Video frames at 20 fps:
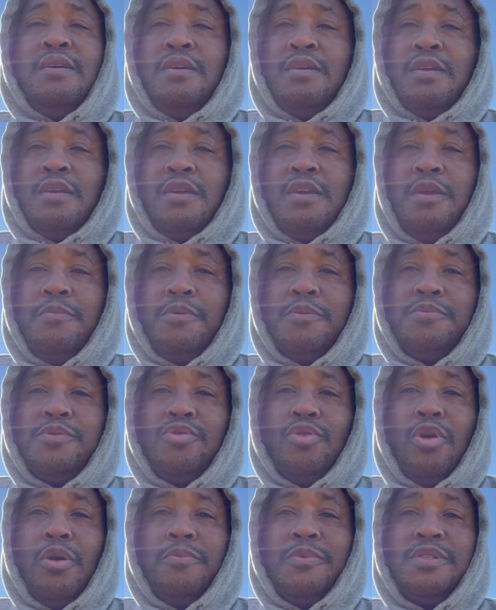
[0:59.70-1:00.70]
keep
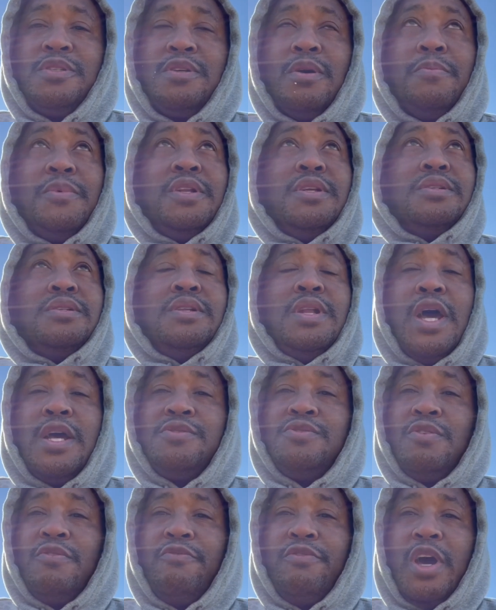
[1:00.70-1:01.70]
absorbing some of this
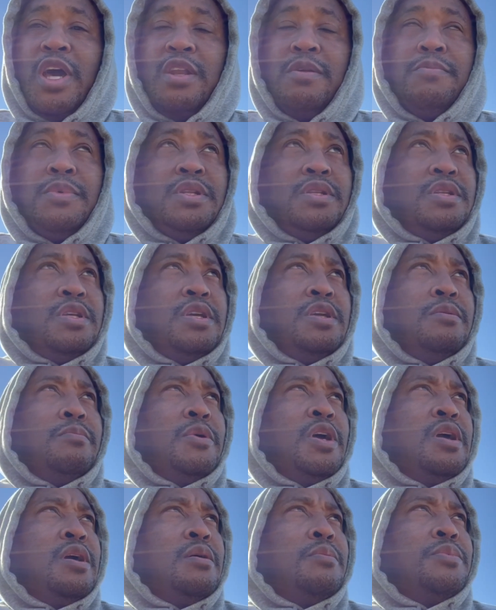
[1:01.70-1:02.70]
natural vitamin D,
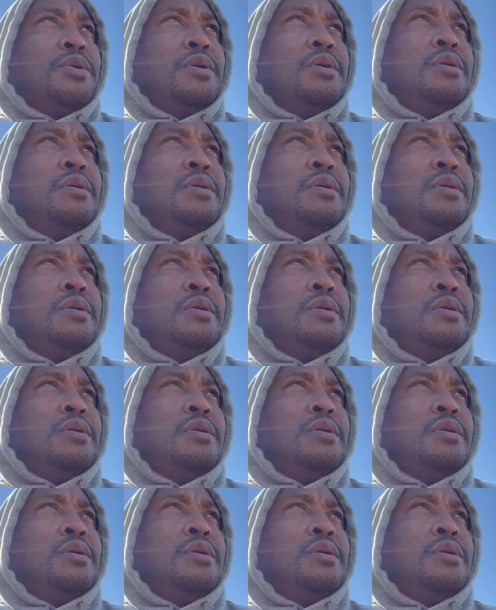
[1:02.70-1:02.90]
man. But